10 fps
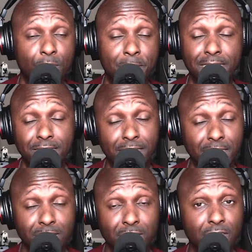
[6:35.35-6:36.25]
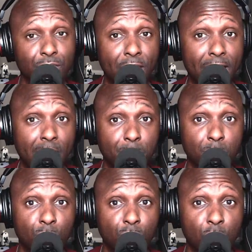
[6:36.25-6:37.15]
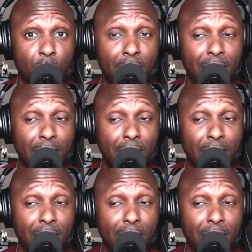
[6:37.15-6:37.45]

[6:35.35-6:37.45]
I'm not saying it's never happened before.